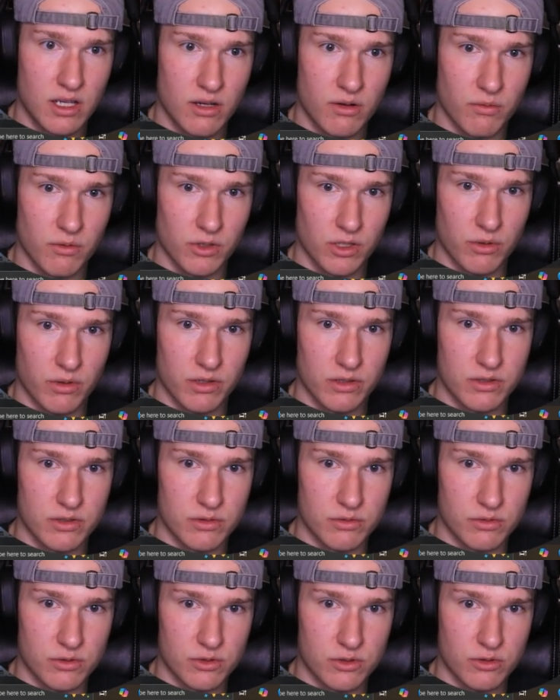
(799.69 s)
We're going to
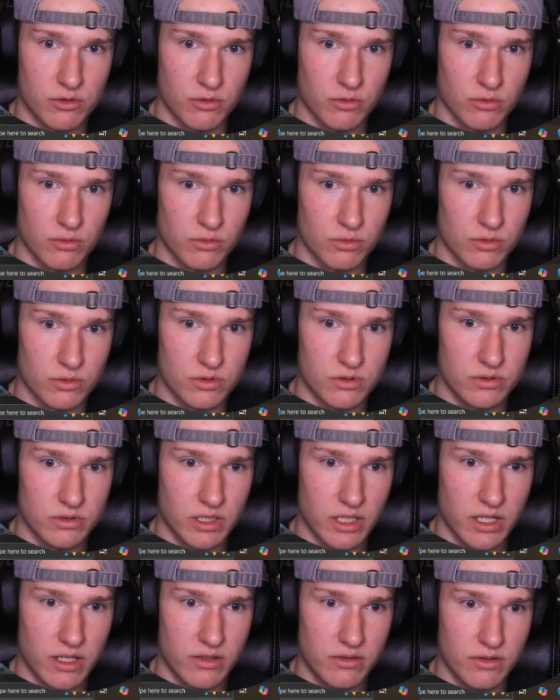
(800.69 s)
scroll
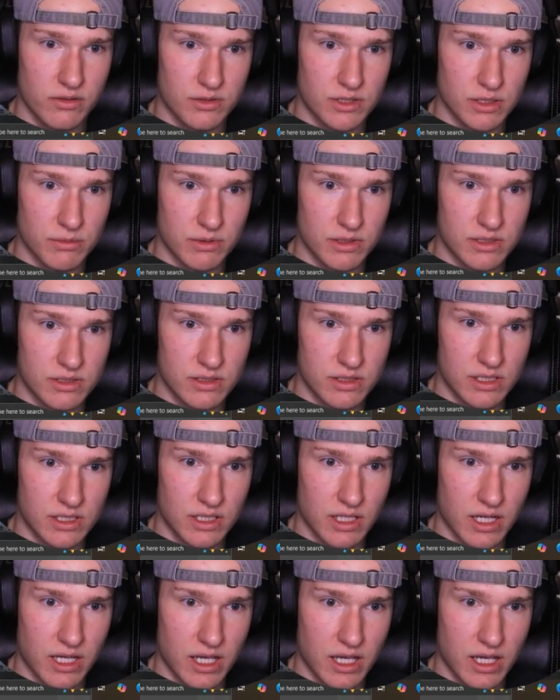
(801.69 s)
down until we see